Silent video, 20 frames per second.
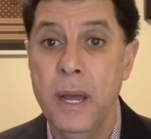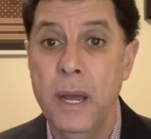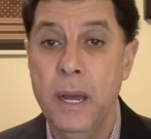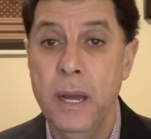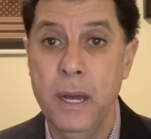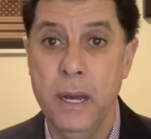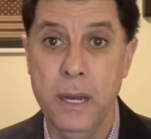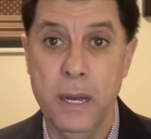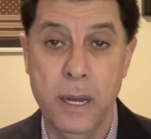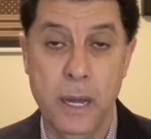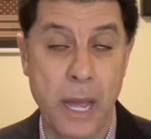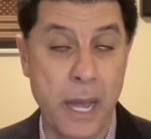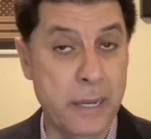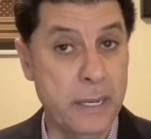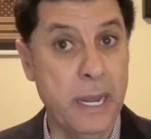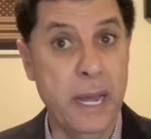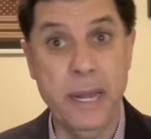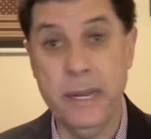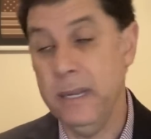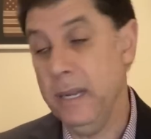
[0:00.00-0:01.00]

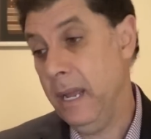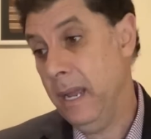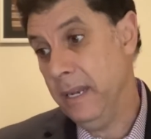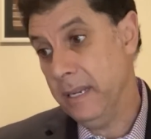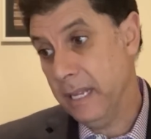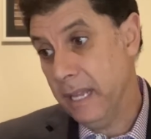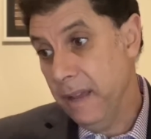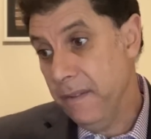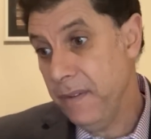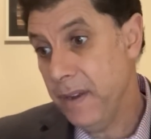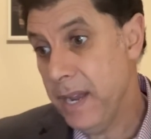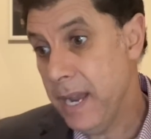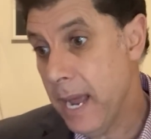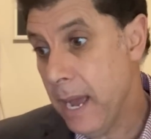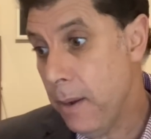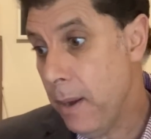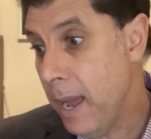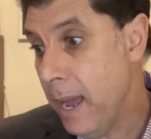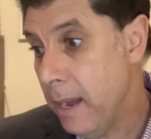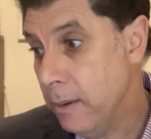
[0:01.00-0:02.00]
and given
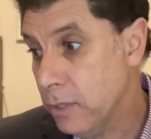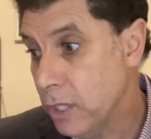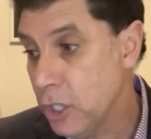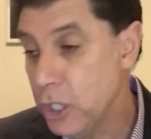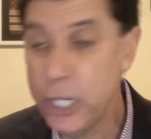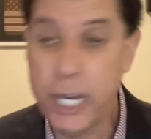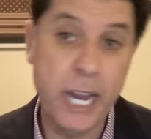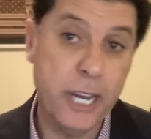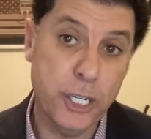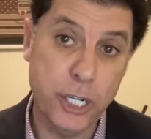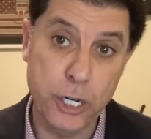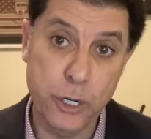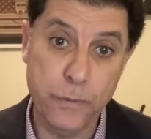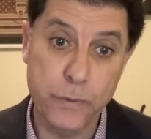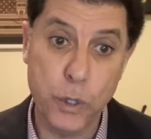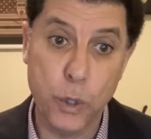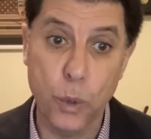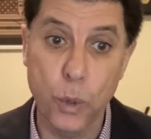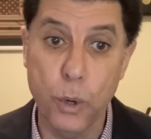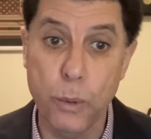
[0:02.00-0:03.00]
now how the changing of
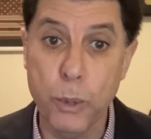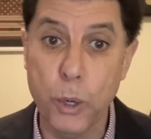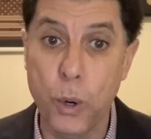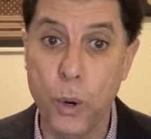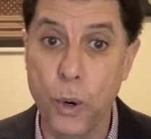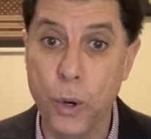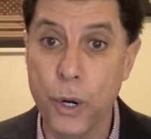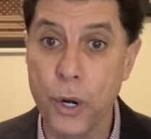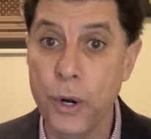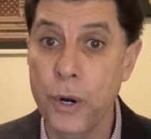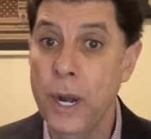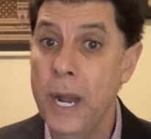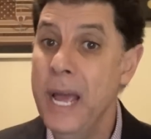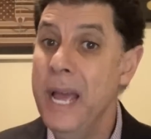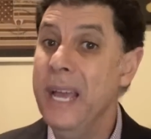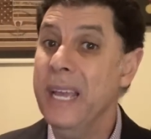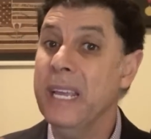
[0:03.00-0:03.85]
the global order,